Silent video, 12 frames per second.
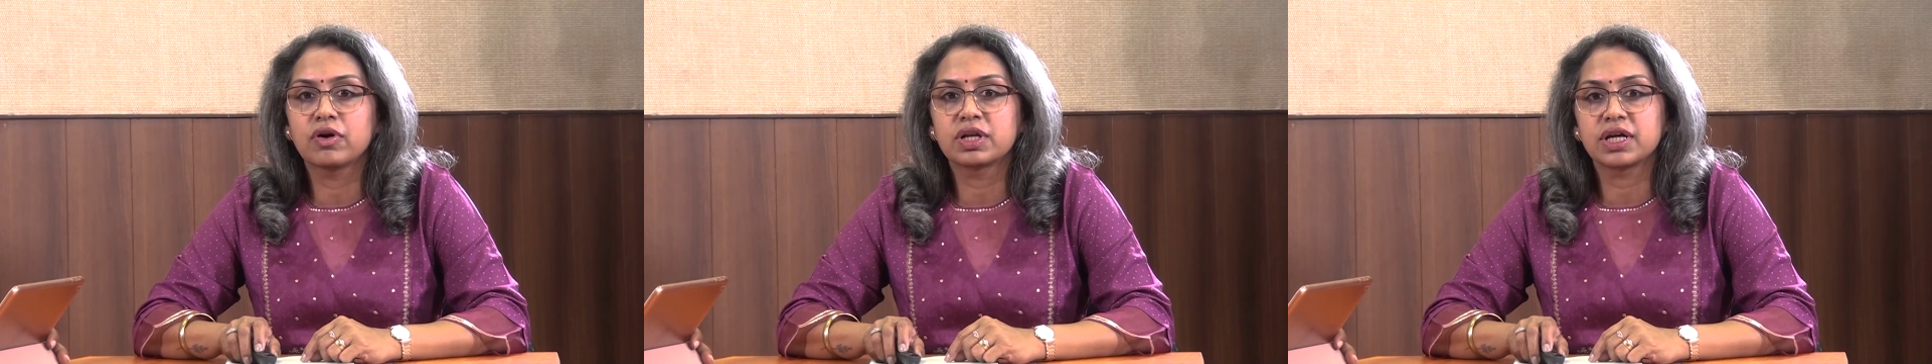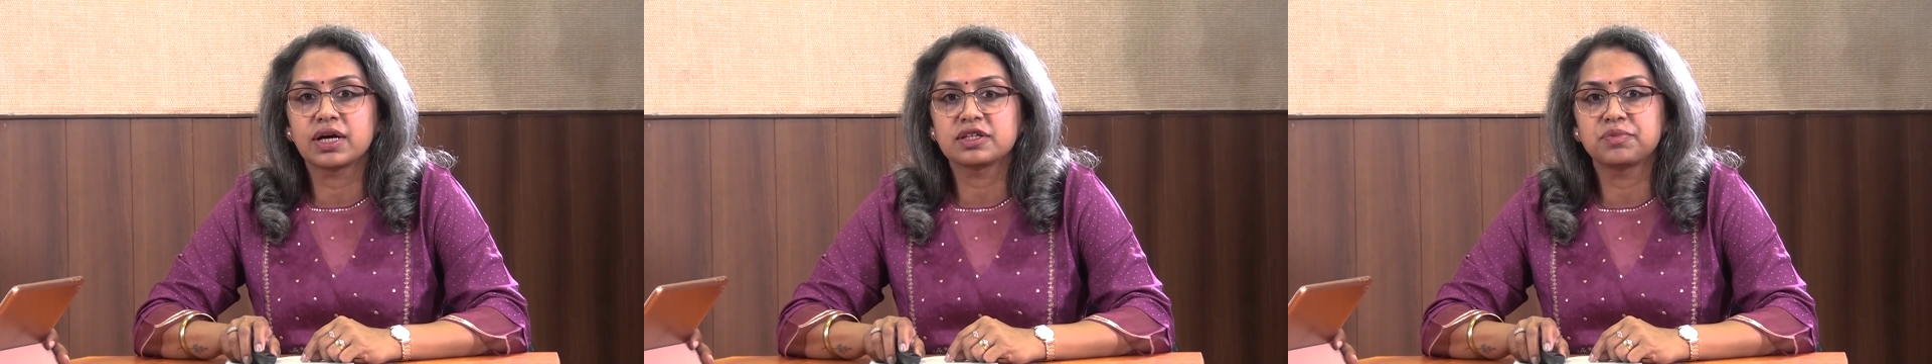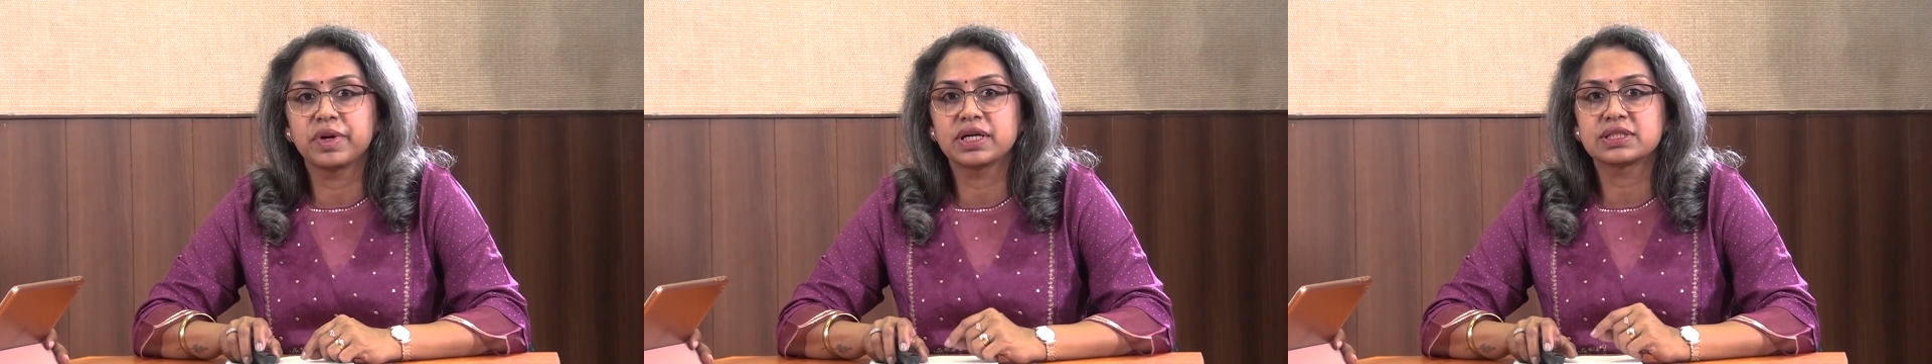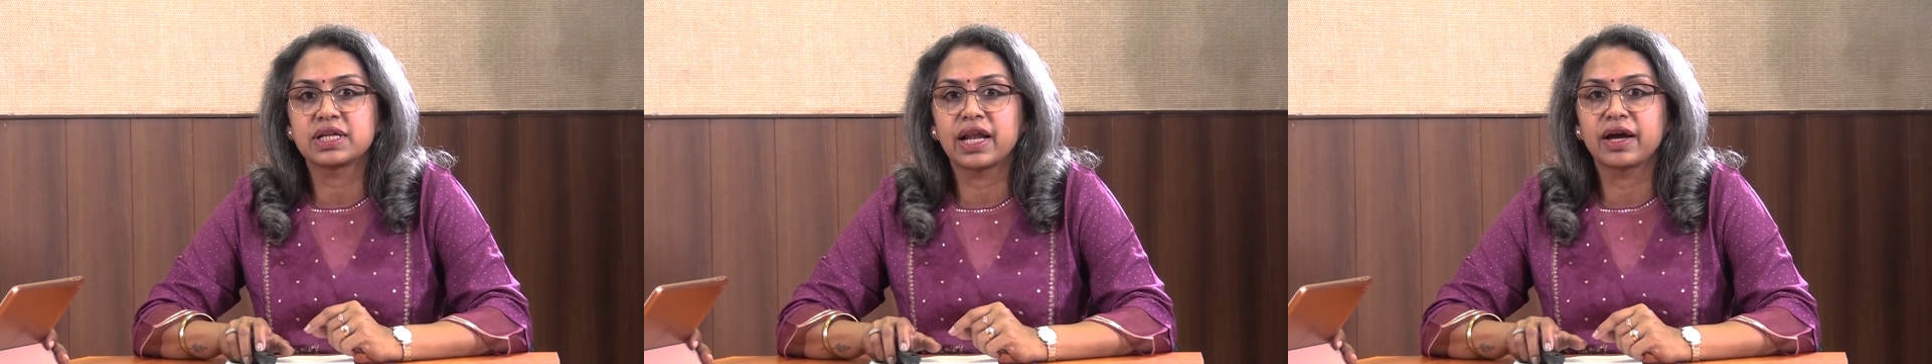on task
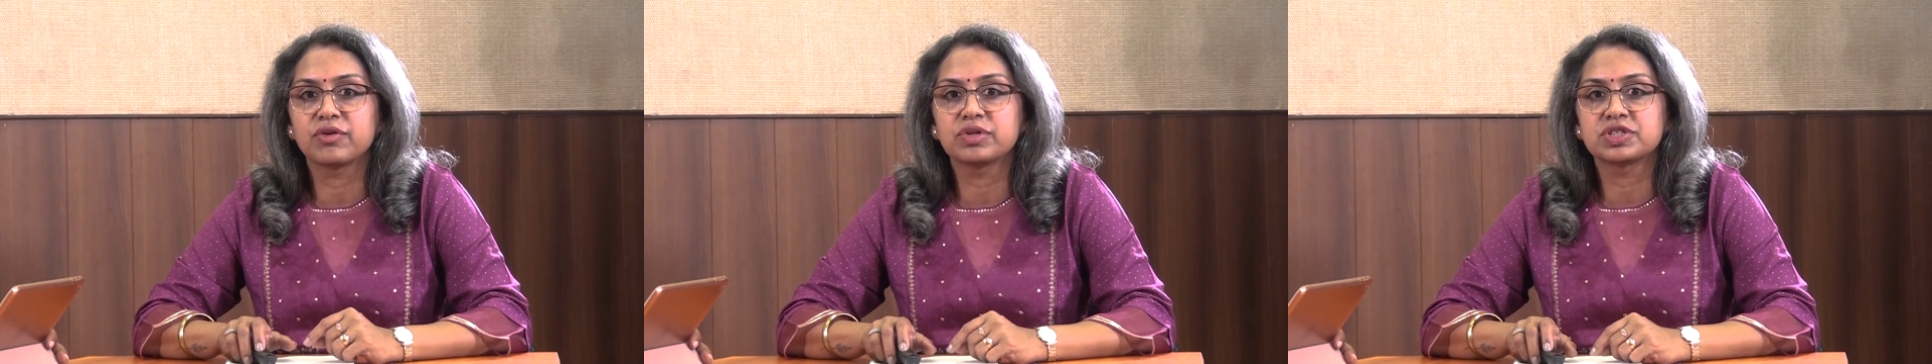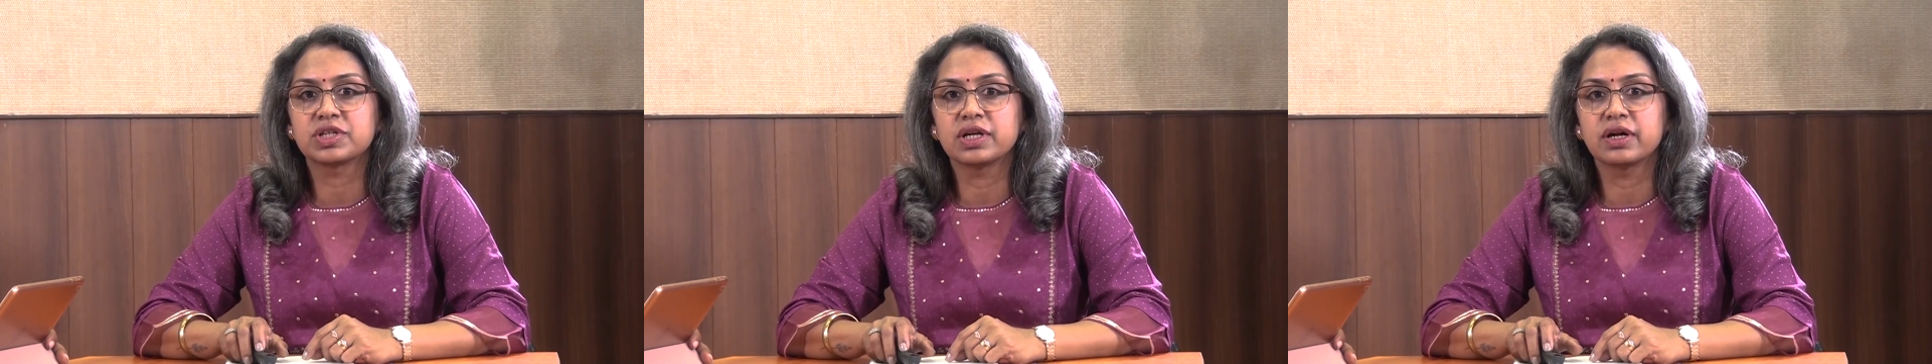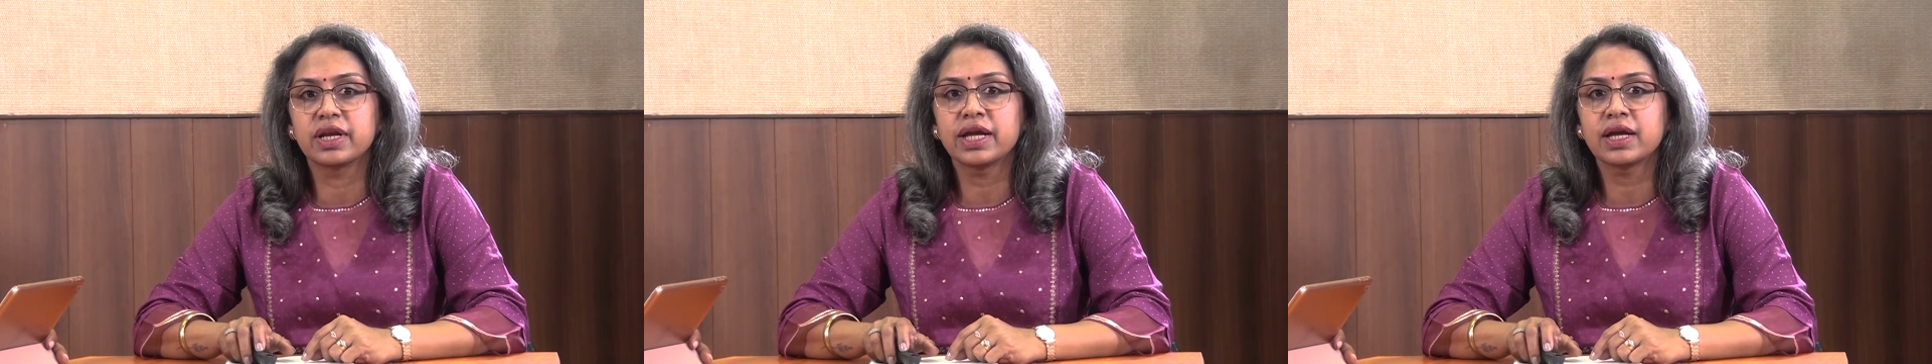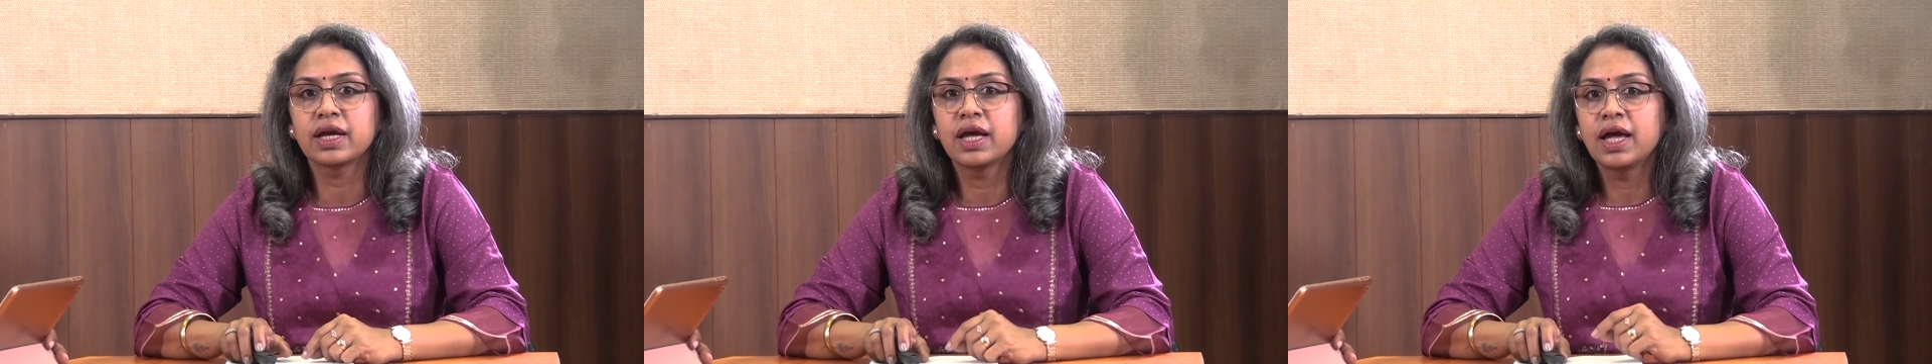based language
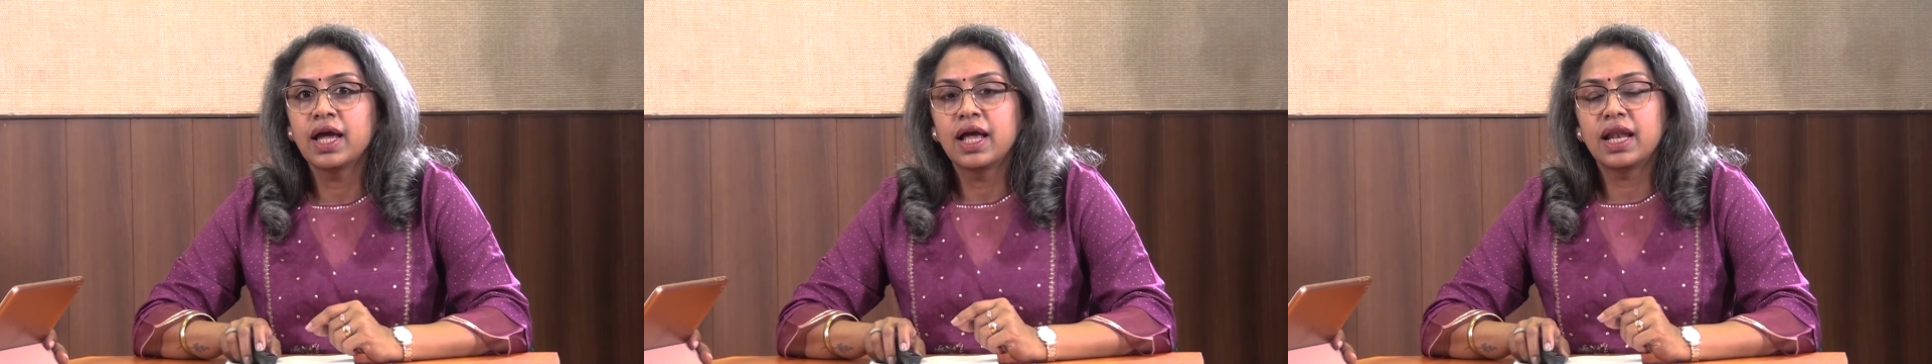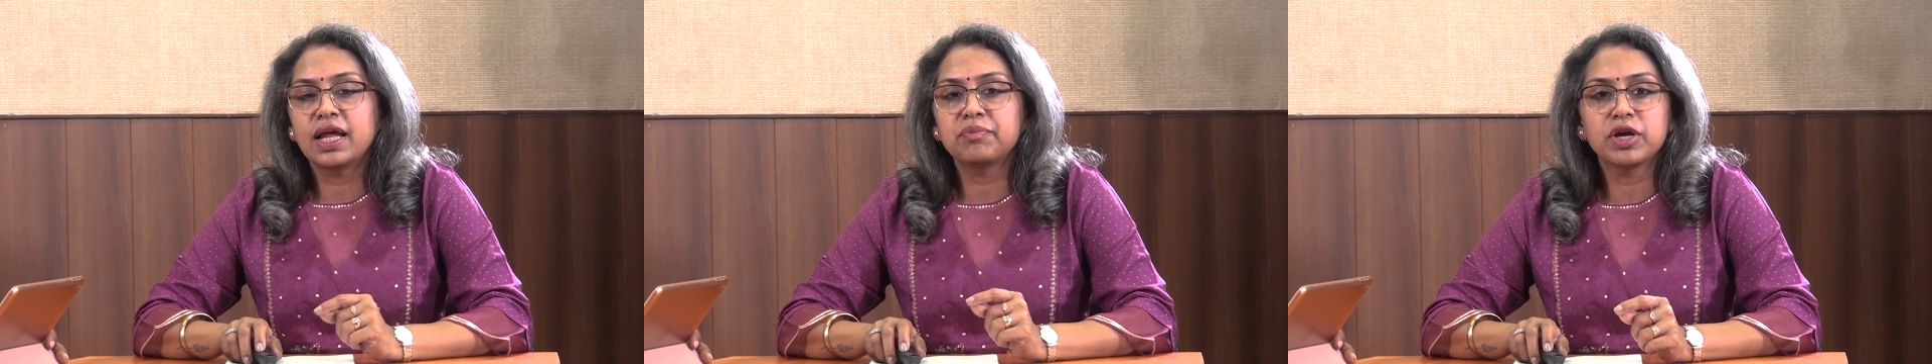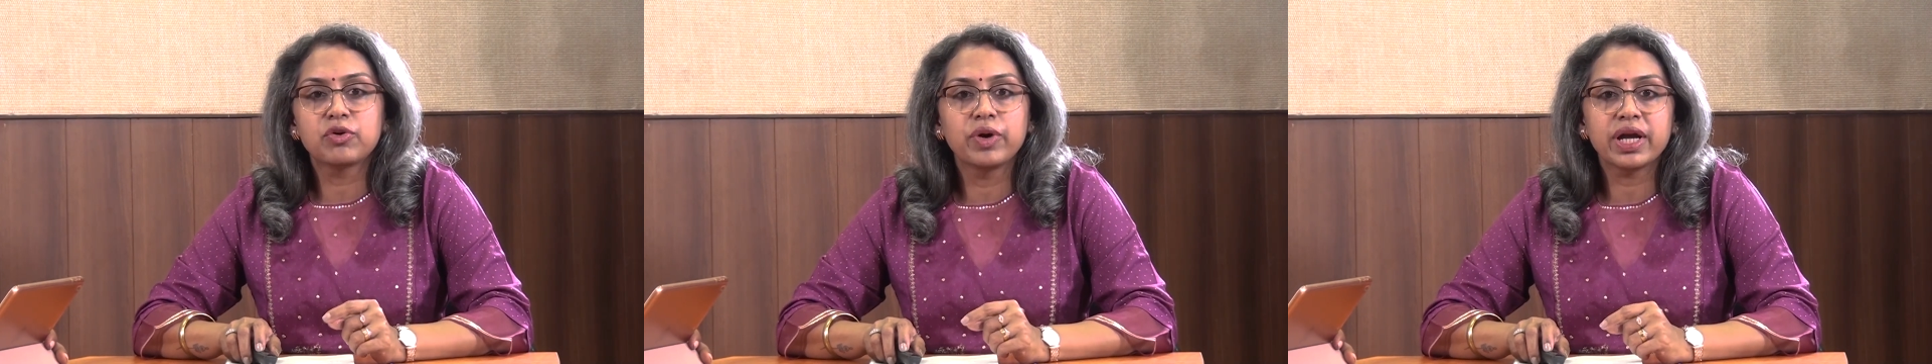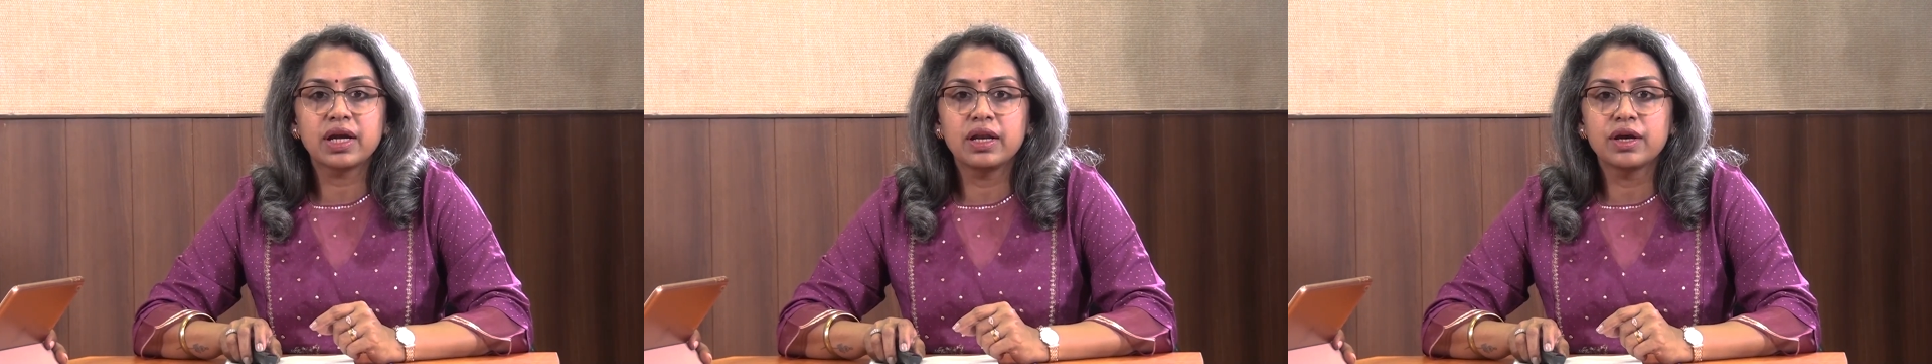learning. Let me
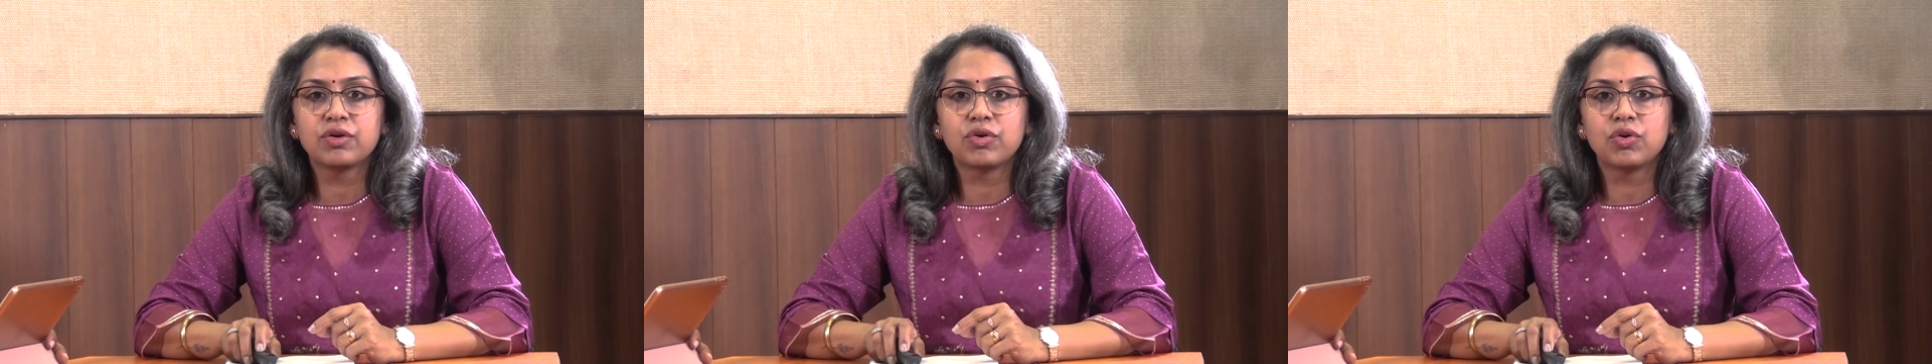quickly